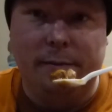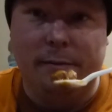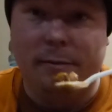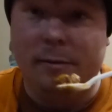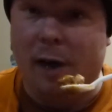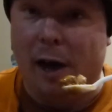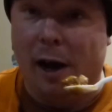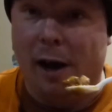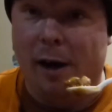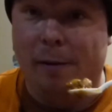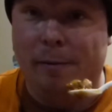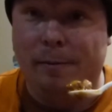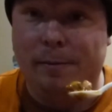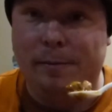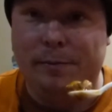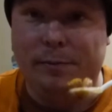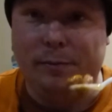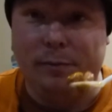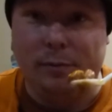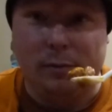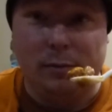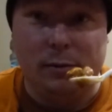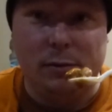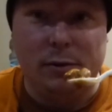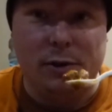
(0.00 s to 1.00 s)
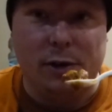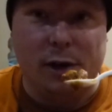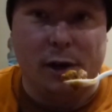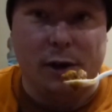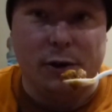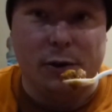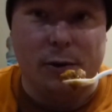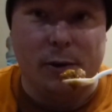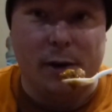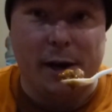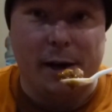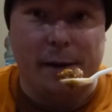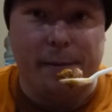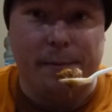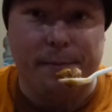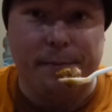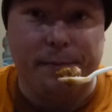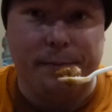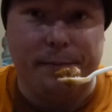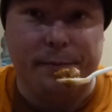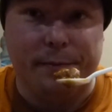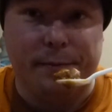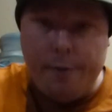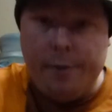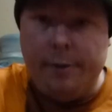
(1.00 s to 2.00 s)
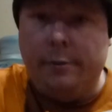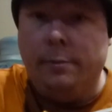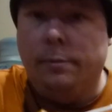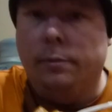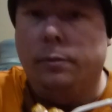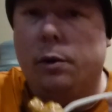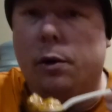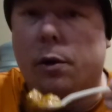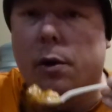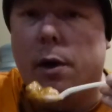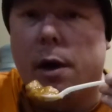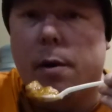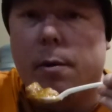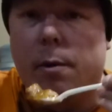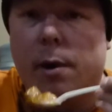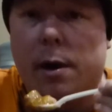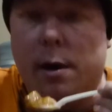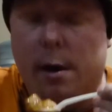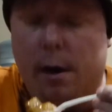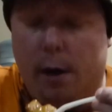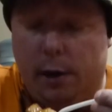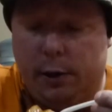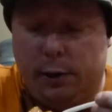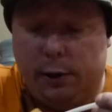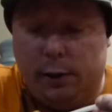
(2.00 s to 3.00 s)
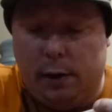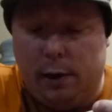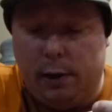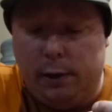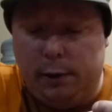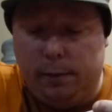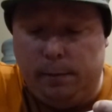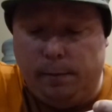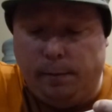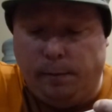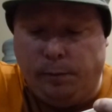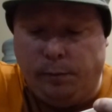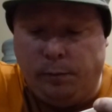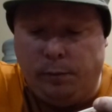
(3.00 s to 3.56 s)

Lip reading: Well, judge away. You know that red hot sauce?